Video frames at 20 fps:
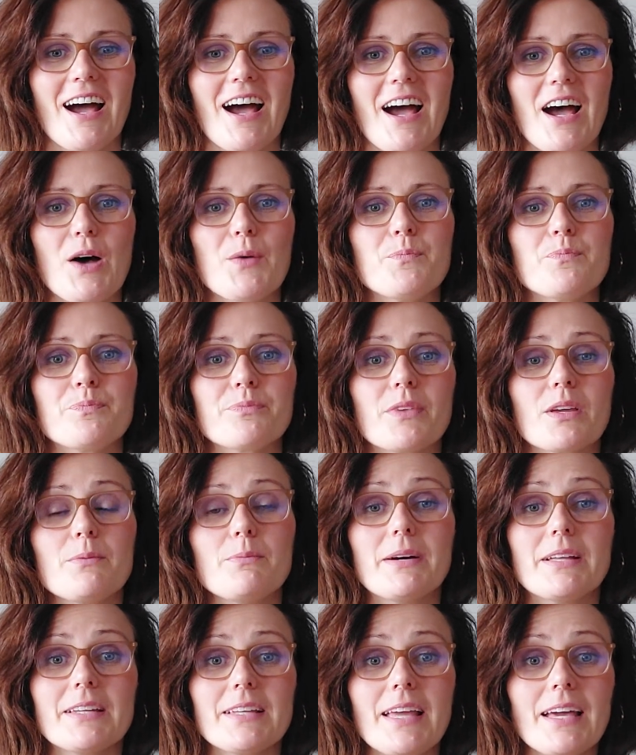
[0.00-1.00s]

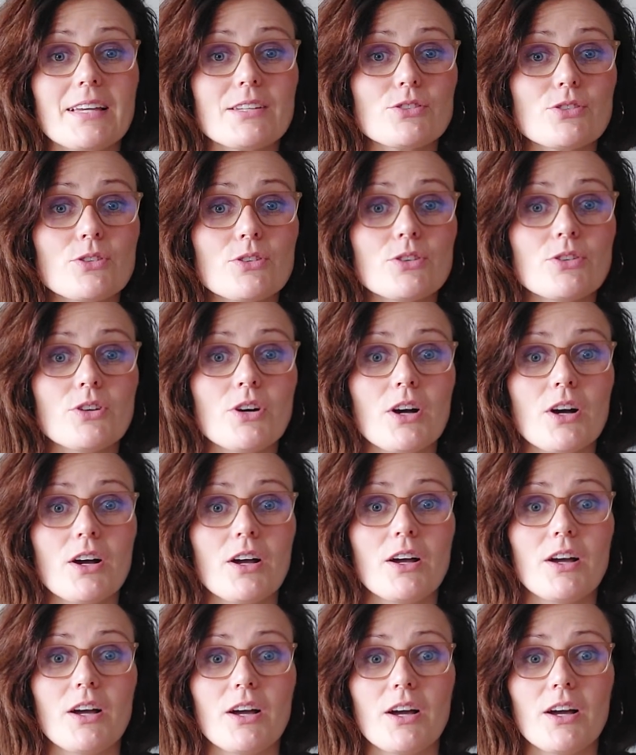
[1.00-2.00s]
But yeah, so
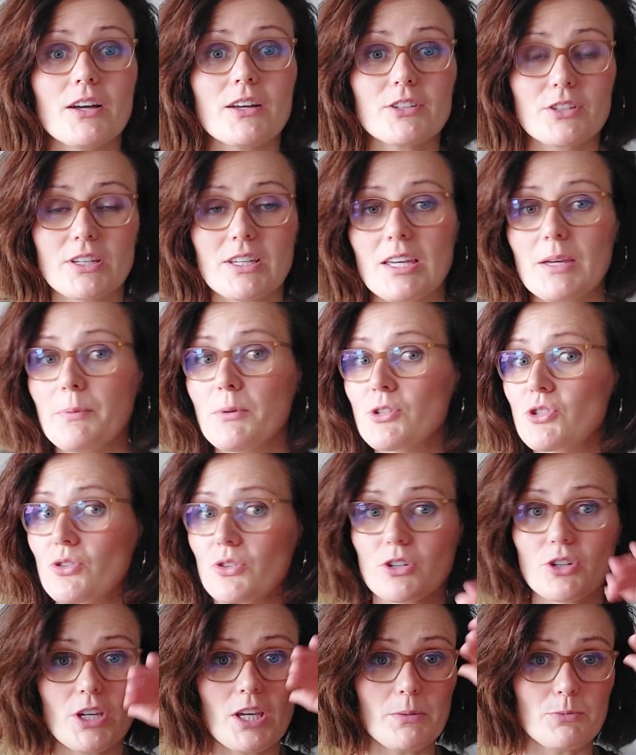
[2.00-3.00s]

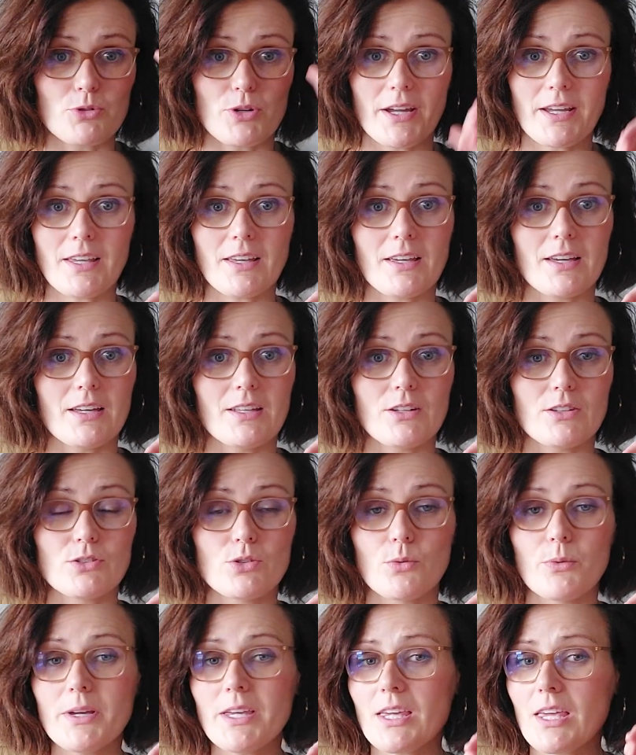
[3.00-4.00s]
keep tracking it.
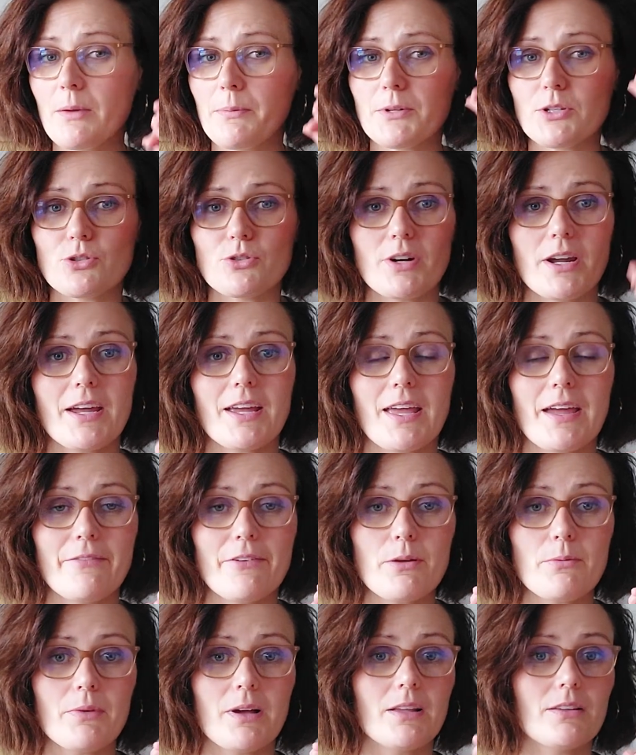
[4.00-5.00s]
So we keep a track
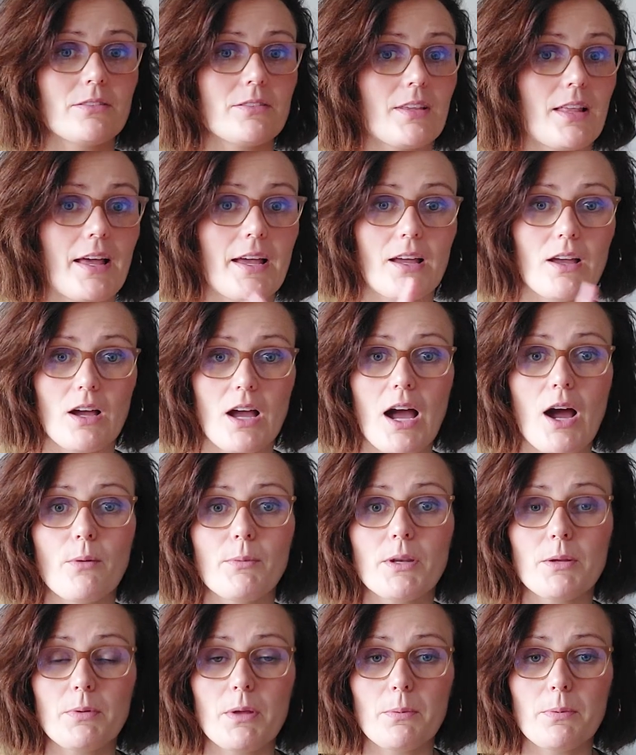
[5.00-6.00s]
every month, like how
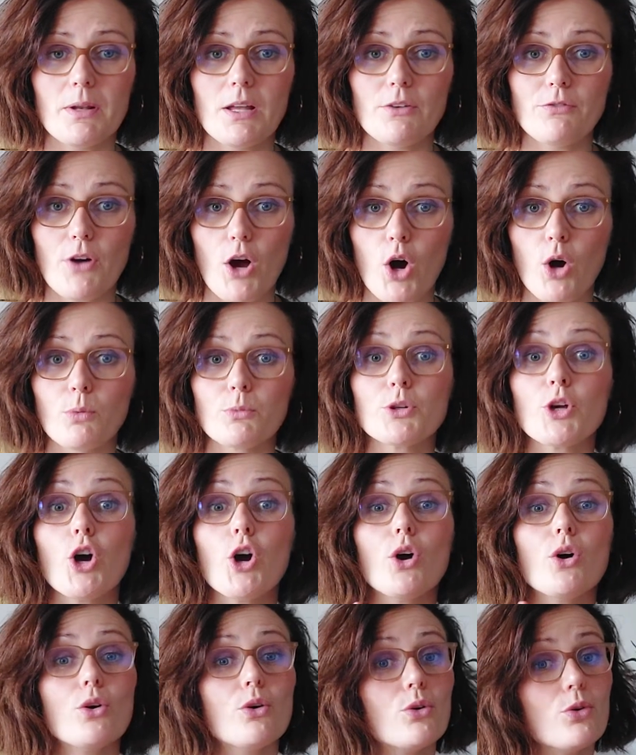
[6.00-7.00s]
many people have opened,
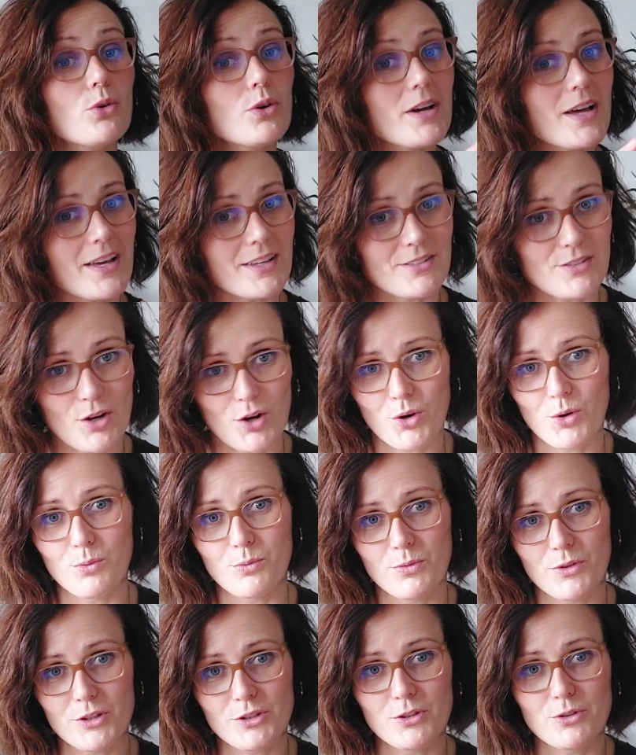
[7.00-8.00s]
who has
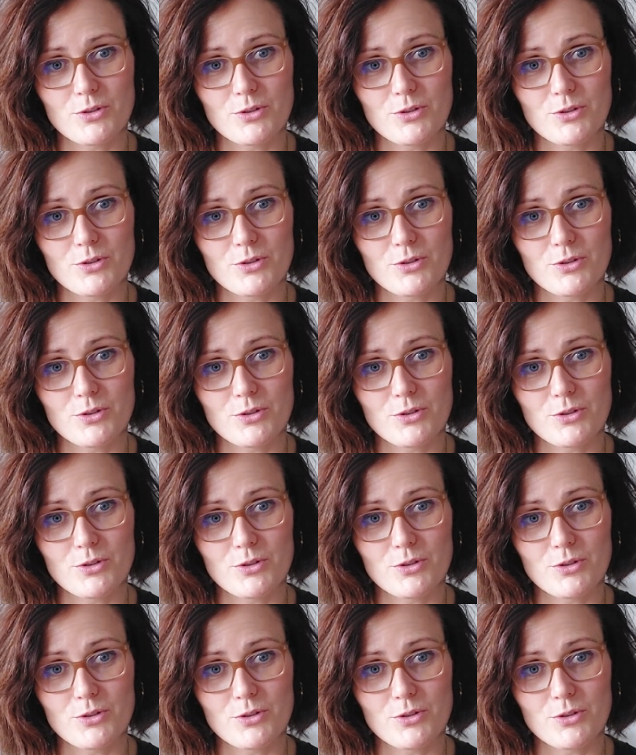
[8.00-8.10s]
opened the